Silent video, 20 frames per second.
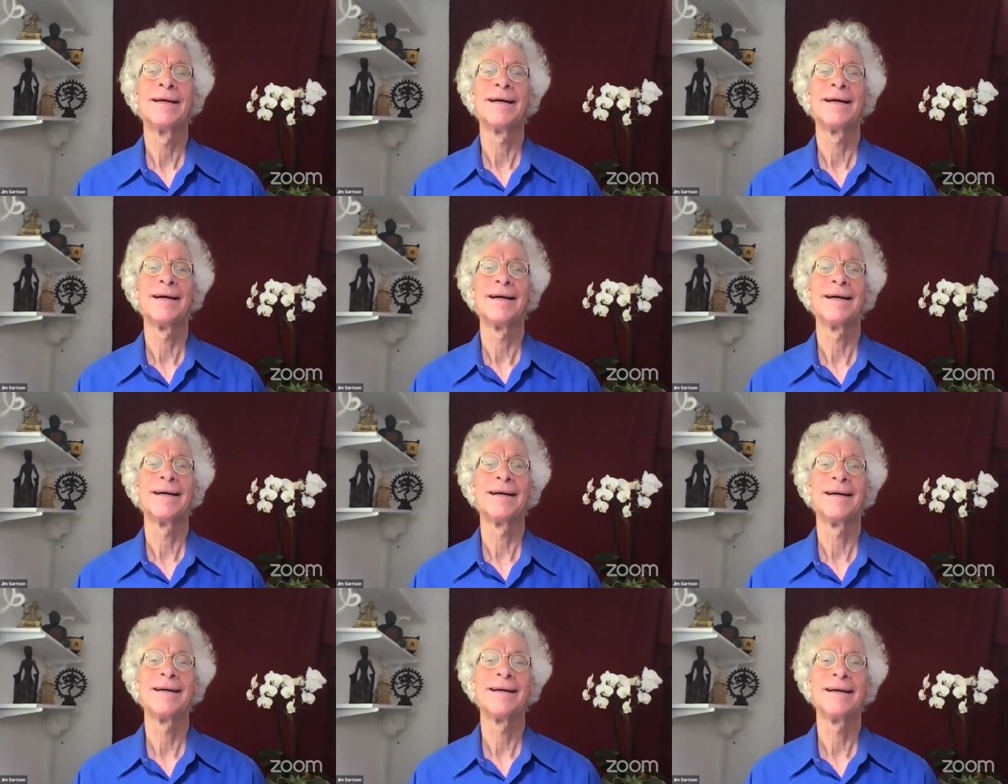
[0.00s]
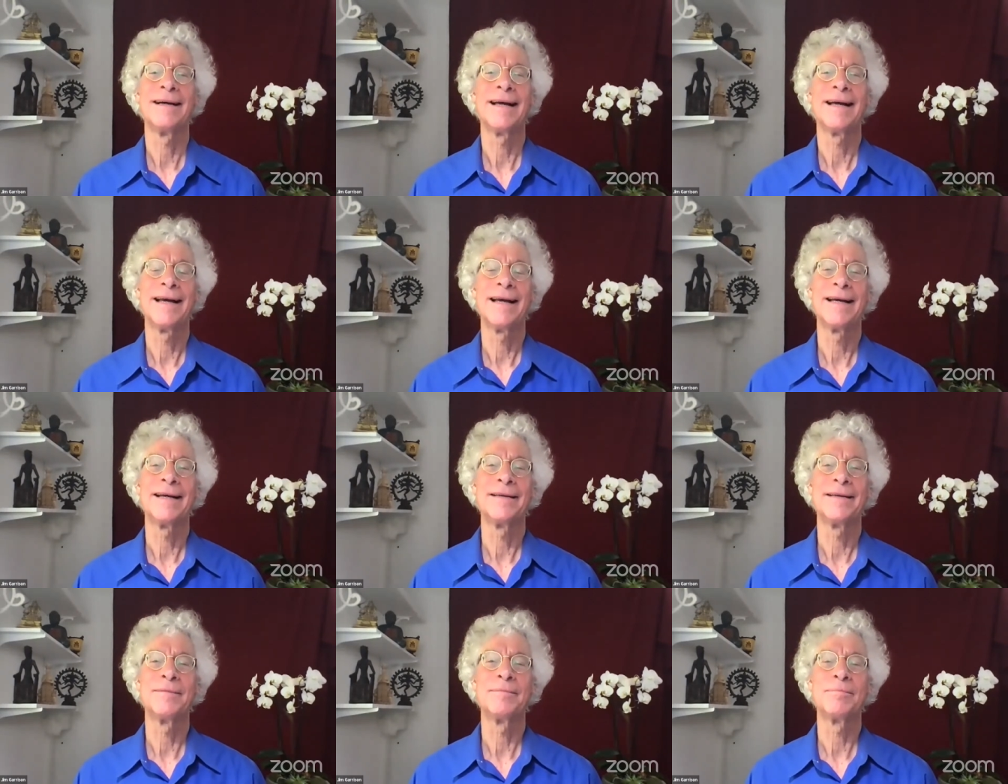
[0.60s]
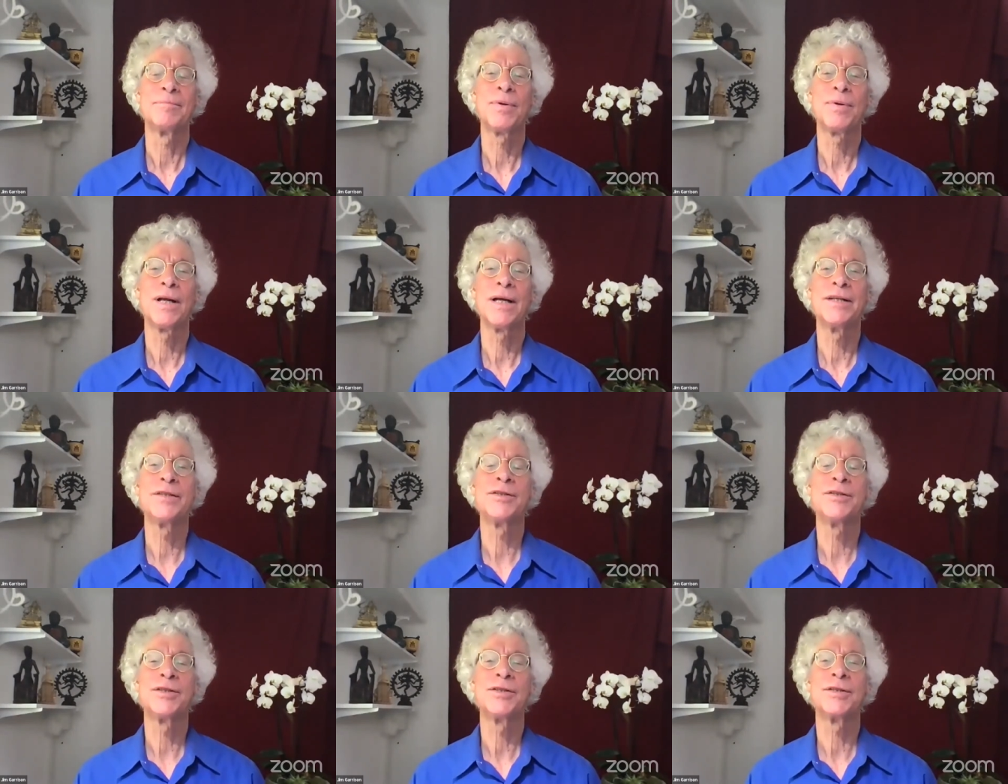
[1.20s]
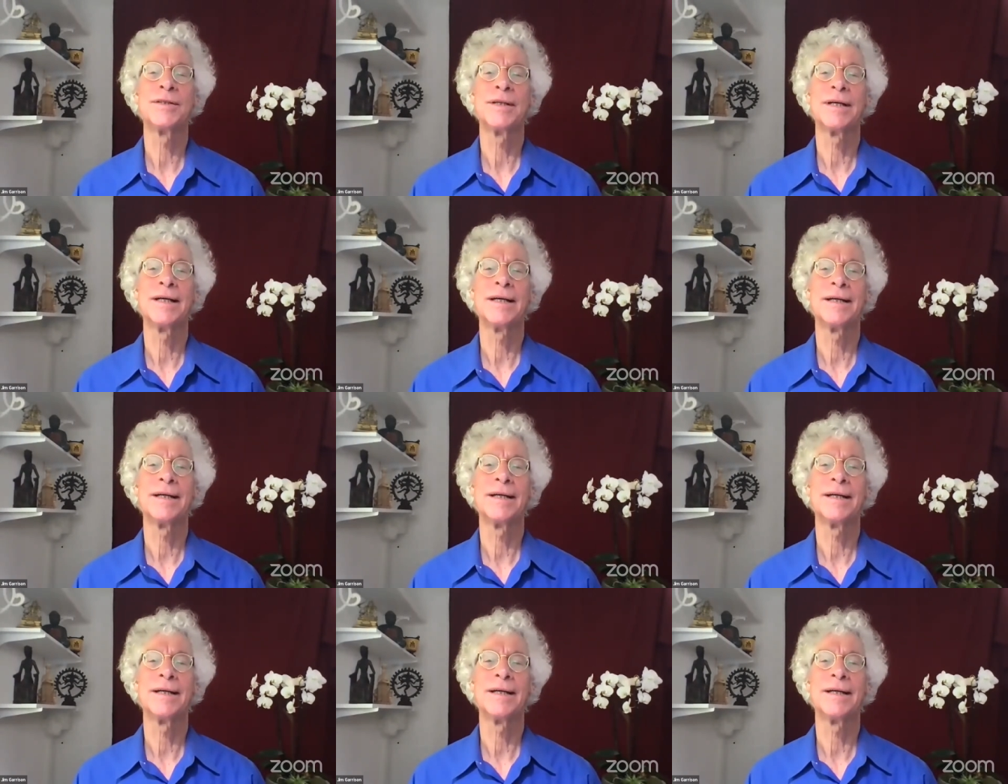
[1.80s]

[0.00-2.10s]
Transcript: and plunge